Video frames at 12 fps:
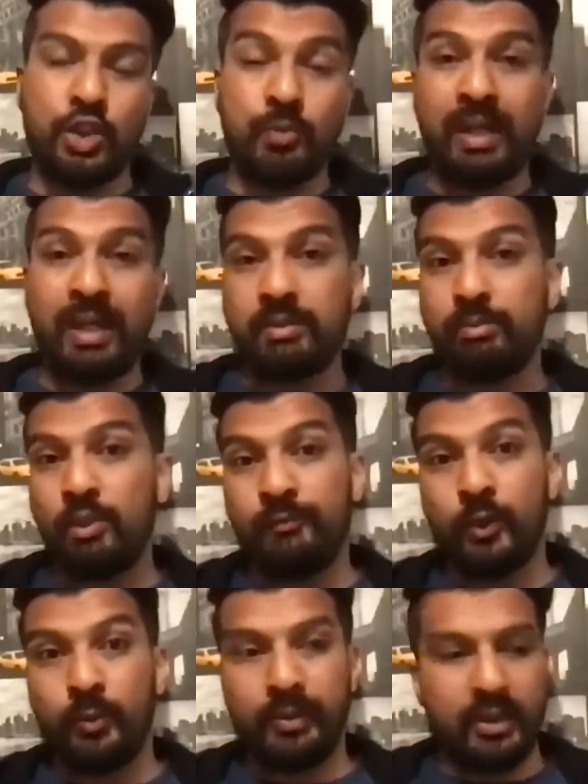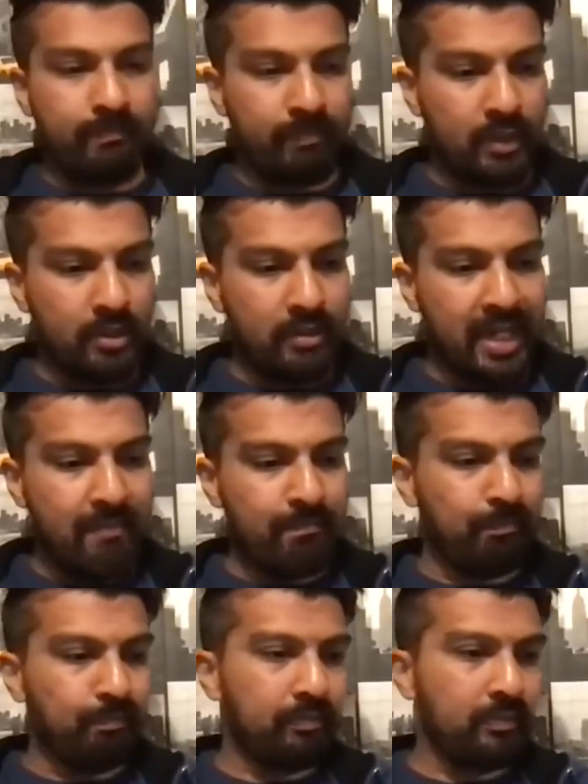be able to move forward. All right.
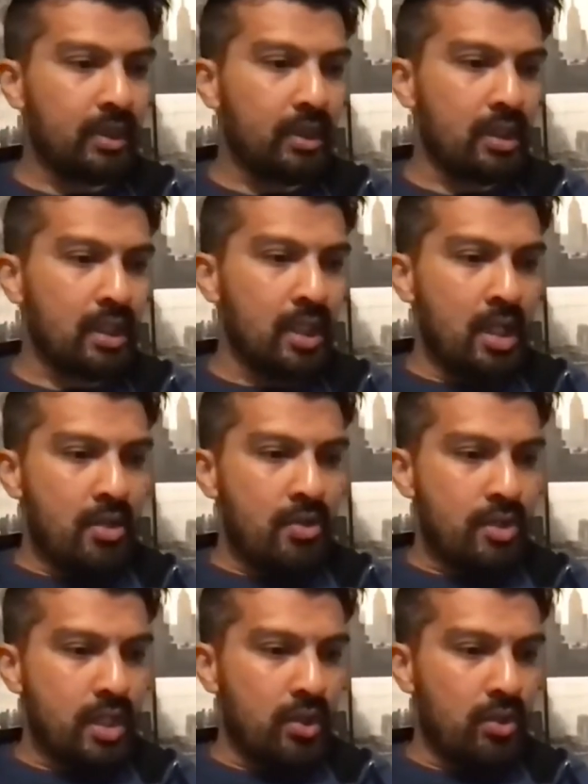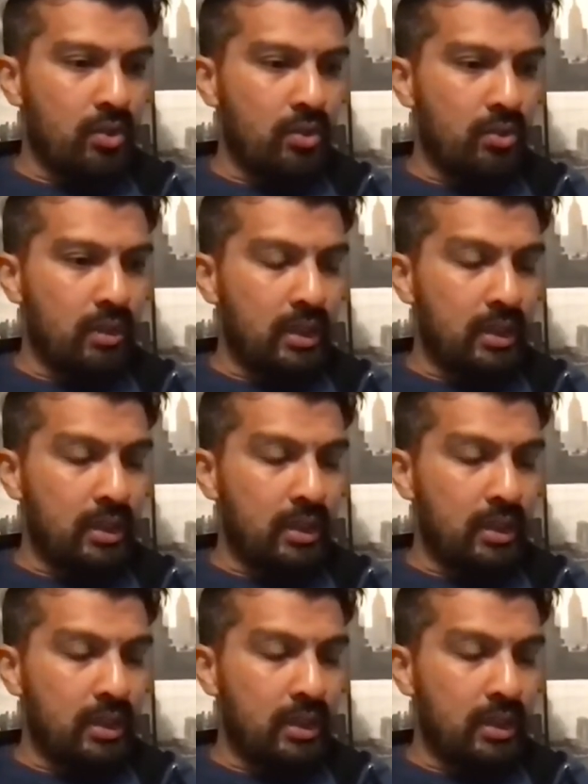So,